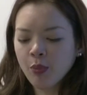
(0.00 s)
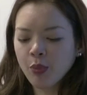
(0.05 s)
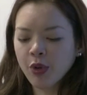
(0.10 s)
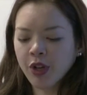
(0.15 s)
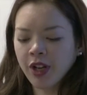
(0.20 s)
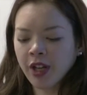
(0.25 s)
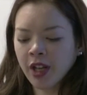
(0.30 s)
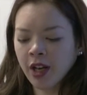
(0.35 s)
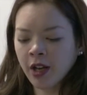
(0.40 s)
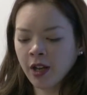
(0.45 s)

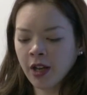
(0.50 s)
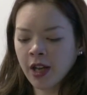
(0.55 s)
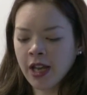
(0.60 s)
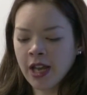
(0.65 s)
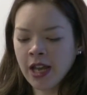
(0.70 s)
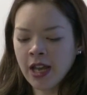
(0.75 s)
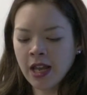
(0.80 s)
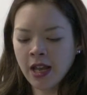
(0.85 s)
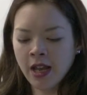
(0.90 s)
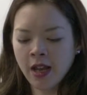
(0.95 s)
But in
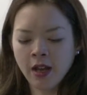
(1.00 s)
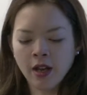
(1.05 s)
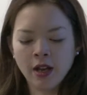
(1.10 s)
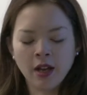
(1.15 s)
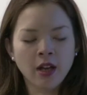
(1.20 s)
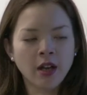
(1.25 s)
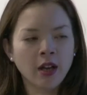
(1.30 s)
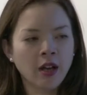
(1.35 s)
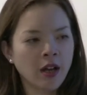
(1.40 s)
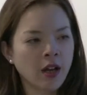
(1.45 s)

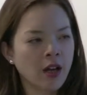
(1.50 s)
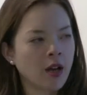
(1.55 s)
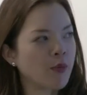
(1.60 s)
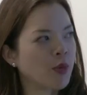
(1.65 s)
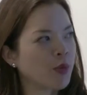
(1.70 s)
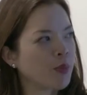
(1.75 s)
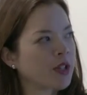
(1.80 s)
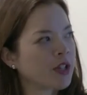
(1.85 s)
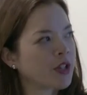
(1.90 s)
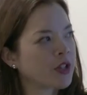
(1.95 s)
a
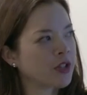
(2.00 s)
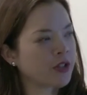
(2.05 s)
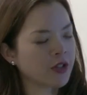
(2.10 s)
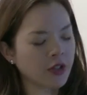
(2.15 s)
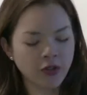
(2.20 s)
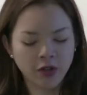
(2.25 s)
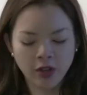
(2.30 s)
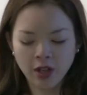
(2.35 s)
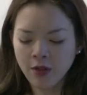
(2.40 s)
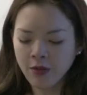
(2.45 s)
mobility as
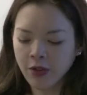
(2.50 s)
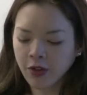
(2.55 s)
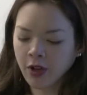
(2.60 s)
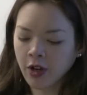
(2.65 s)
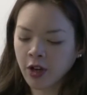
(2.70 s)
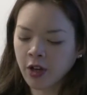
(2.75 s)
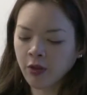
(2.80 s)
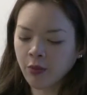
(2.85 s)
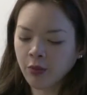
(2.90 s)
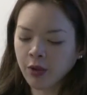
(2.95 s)
a service
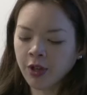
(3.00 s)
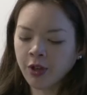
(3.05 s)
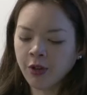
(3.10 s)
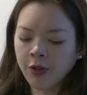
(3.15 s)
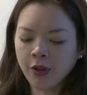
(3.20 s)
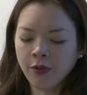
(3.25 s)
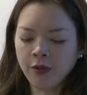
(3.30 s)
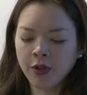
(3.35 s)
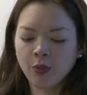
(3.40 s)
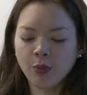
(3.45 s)
kind of
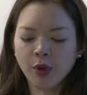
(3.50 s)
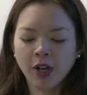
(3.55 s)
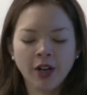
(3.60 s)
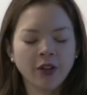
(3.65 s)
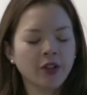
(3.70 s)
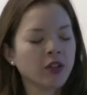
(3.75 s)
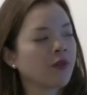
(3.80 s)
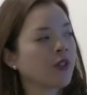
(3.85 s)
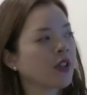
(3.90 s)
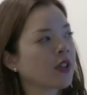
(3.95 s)
world, if you're
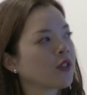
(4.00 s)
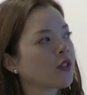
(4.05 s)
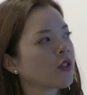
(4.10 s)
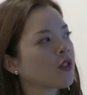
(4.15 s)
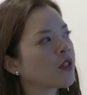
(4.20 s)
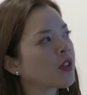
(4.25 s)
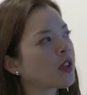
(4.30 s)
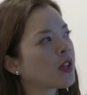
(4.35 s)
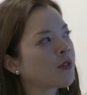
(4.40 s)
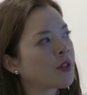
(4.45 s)
buying something as a
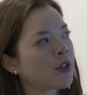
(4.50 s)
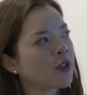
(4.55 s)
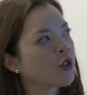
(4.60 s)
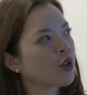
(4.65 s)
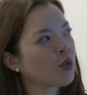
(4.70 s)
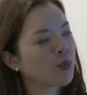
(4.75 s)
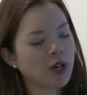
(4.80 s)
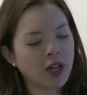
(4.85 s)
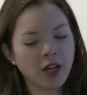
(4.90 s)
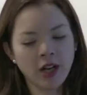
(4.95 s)
service,
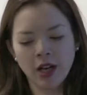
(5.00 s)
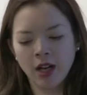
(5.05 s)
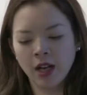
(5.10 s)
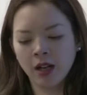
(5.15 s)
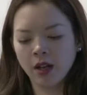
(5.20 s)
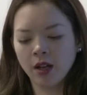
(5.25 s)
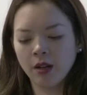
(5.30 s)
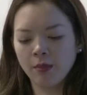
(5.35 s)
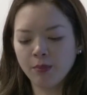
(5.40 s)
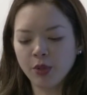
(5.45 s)
you're
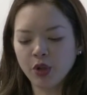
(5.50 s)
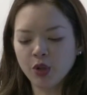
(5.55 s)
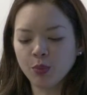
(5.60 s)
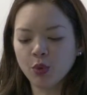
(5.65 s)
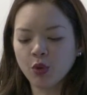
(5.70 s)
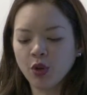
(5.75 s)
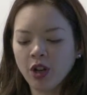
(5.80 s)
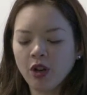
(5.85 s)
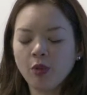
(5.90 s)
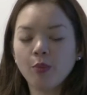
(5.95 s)
buying much
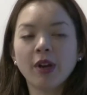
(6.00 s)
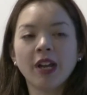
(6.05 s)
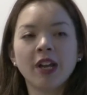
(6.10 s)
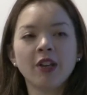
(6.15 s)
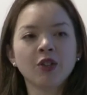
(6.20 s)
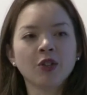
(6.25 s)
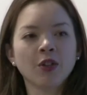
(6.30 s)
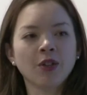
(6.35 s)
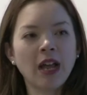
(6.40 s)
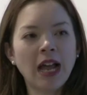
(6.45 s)
more kind of
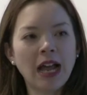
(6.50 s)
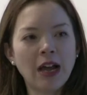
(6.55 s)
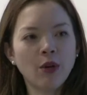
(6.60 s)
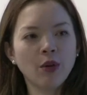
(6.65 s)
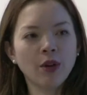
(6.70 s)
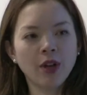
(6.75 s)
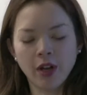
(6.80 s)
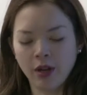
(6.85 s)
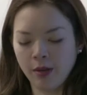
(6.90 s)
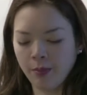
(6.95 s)
based on
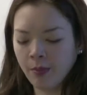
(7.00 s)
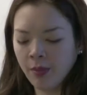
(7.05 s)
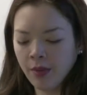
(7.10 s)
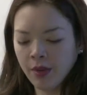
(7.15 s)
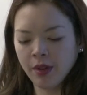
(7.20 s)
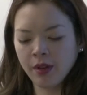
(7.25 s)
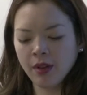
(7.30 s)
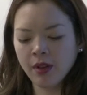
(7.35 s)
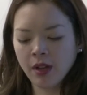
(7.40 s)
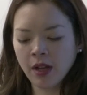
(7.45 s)
outcome,
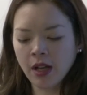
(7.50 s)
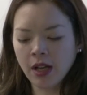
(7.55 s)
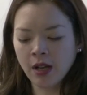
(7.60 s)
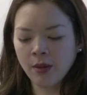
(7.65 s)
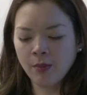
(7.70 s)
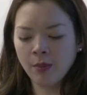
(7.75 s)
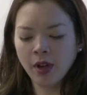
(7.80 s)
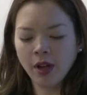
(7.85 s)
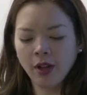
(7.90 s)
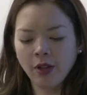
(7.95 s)

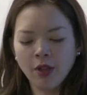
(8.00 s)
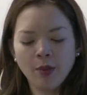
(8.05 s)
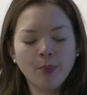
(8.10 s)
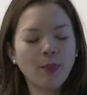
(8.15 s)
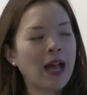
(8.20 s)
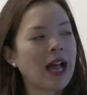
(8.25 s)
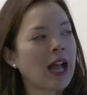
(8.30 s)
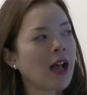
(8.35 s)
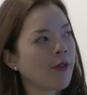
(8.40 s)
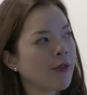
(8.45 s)
and the
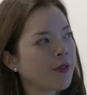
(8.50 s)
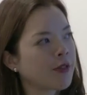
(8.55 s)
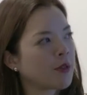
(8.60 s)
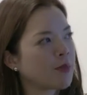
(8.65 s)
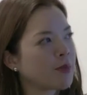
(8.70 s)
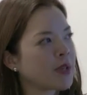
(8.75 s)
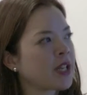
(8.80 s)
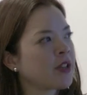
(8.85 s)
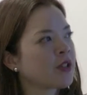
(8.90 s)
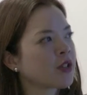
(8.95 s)
path and
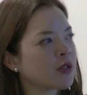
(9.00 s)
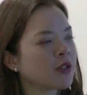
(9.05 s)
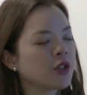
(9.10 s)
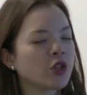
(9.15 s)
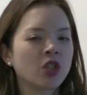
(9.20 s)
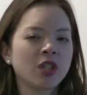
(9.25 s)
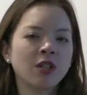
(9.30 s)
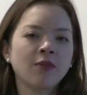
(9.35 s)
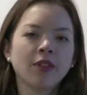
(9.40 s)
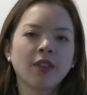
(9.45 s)
the means to
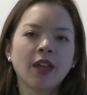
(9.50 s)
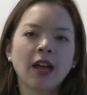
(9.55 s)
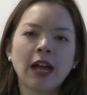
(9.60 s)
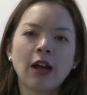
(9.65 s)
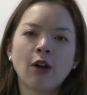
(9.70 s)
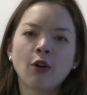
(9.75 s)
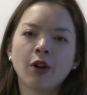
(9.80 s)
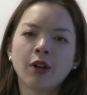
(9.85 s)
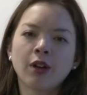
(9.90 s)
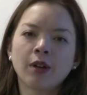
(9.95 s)
achieving that
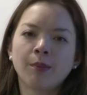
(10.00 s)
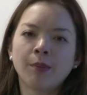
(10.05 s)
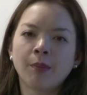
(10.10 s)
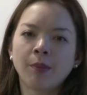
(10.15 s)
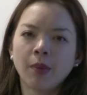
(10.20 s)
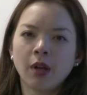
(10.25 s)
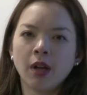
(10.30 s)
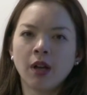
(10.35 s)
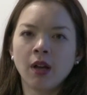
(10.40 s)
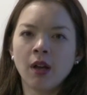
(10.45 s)

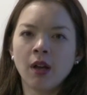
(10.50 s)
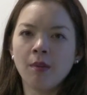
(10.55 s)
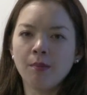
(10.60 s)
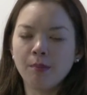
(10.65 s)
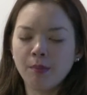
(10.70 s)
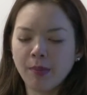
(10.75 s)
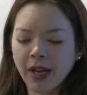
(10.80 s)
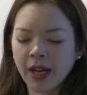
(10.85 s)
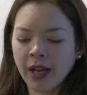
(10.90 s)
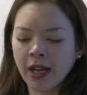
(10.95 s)
outcome
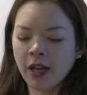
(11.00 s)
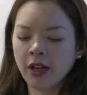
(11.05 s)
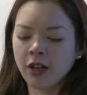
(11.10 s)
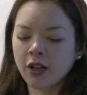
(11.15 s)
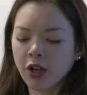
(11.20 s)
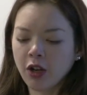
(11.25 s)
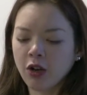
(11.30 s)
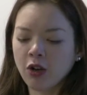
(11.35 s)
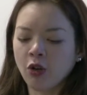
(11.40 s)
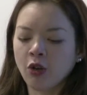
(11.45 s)
may
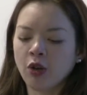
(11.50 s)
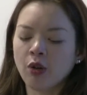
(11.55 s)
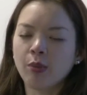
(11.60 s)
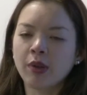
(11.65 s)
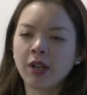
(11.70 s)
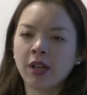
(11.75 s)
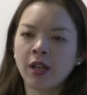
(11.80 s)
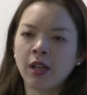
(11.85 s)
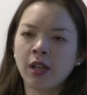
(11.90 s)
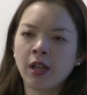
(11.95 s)
no longer
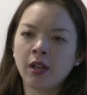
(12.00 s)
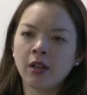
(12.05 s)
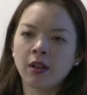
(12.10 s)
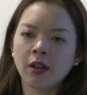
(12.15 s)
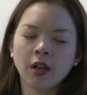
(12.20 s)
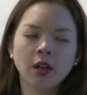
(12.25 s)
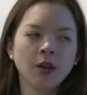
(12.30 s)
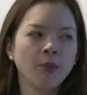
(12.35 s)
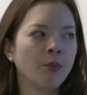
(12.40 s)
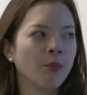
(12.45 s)
be
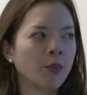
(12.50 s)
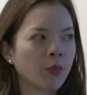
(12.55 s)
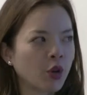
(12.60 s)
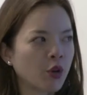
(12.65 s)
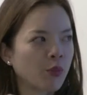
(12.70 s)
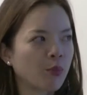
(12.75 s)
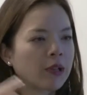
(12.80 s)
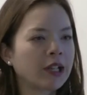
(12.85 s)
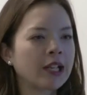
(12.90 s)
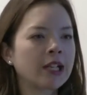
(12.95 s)

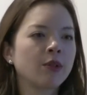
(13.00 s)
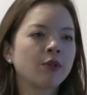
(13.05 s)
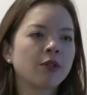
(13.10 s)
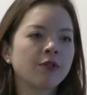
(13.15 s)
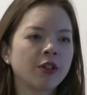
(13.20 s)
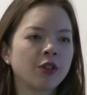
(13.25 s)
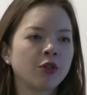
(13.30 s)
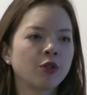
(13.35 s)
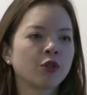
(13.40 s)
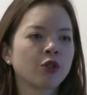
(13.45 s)
completely
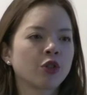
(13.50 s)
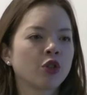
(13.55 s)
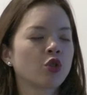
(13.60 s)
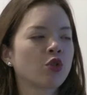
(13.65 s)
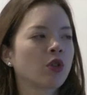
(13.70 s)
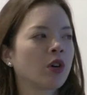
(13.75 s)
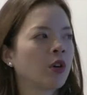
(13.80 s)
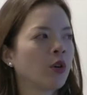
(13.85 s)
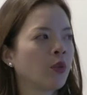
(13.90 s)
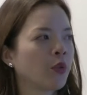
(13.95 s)
within your
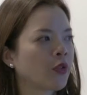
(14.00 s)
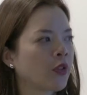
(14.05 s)
control.